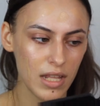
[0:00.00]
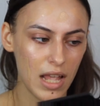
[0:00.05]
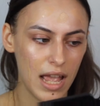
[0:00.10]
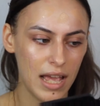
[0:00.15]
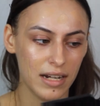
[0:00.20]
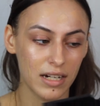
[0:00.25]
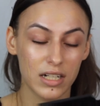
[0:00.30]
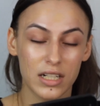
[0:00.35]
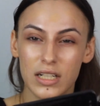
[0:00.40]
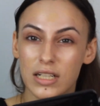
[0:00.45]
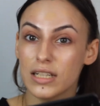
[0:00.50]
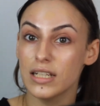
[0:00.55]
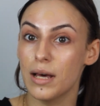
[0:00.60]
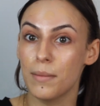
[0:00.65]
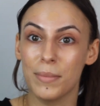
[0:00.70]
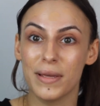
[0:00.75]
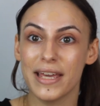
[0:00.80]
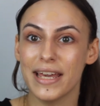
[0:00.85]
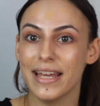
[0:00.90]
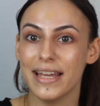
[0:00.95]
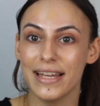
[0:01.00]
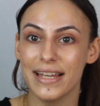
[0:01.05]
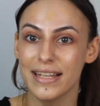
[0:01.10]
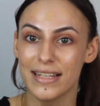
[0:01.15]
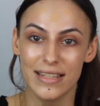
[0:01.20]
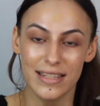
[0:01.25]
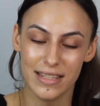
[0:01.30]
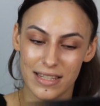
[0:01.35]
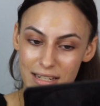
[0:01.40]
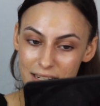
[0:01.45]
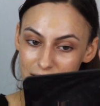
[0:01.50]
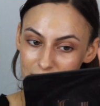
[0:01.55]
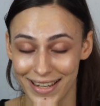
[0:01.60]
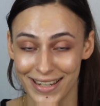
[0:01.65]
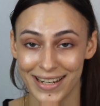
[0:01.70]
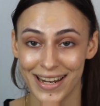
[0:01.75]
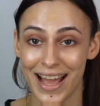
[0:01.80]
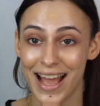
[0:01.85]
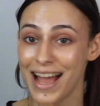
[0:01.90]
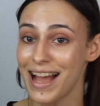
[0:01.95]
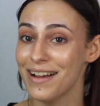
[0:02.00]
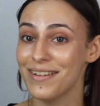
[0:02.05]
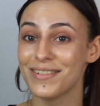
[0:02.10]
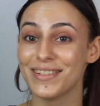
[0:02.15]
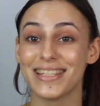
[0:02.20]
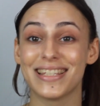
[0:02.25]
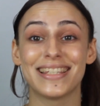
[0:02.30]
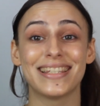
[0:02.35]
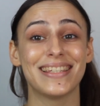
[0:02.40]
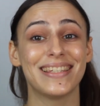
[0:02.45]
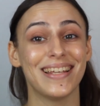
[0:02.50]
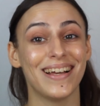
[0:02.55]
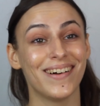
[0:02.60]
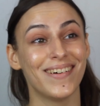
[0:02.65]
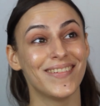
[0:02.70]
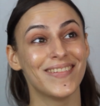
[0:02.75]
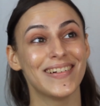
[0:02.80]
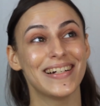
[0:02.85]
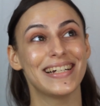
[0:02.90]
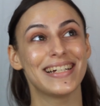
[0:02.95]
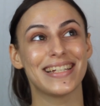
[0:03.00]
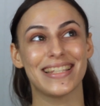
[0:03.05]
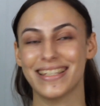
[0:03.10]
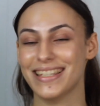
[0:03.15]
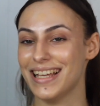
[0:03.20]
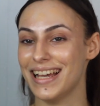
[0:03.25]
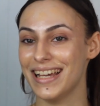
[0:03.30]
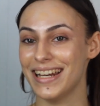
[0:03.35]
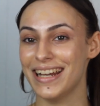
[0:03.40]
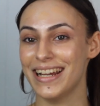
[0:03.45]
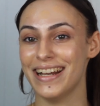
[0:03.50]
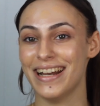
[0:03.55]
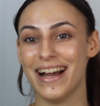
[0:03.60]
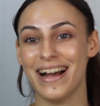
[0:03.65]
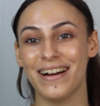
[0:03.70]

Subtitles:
and club kids, and I was so excited.